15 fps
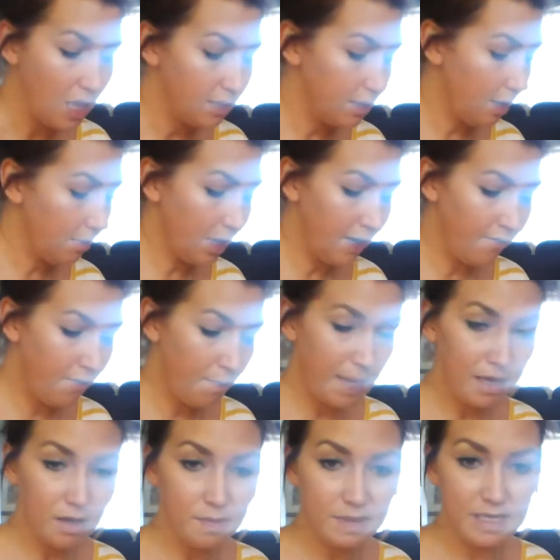So I'm going to have a
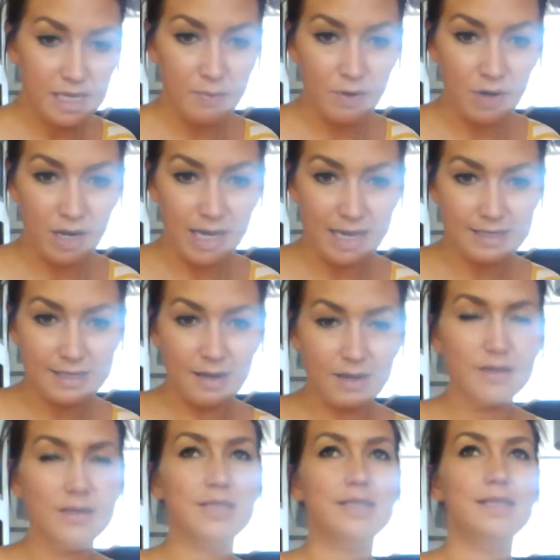big little tea and we're going to get
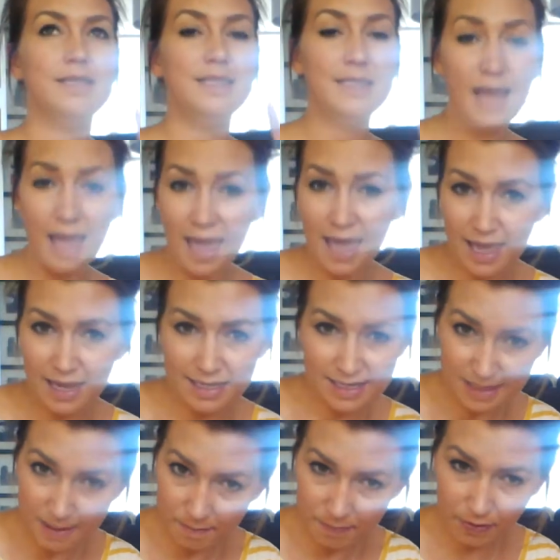started because it's dead
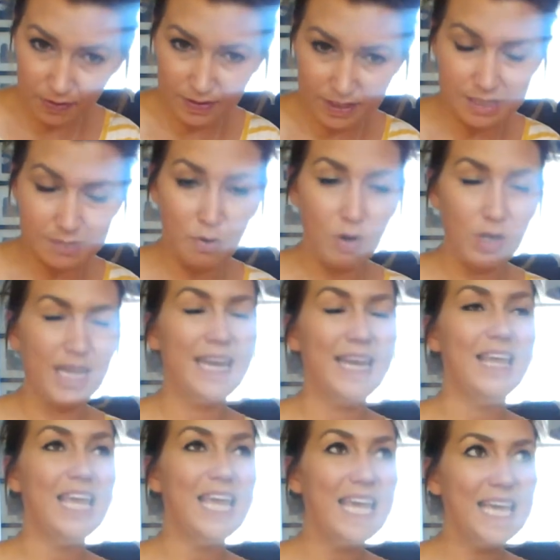simple this
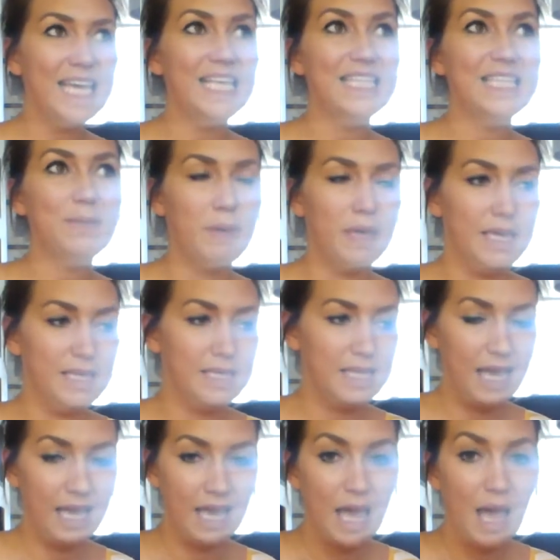morning, easy
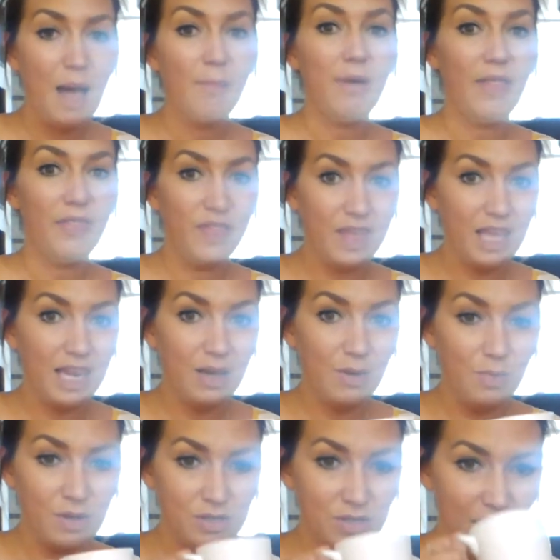peasy, but I think your little
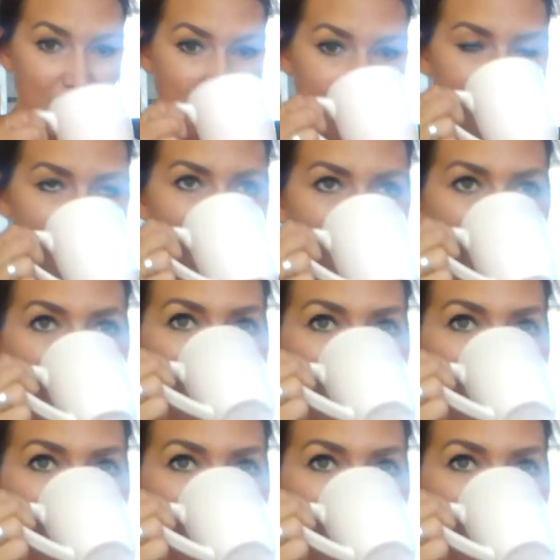ones will like it.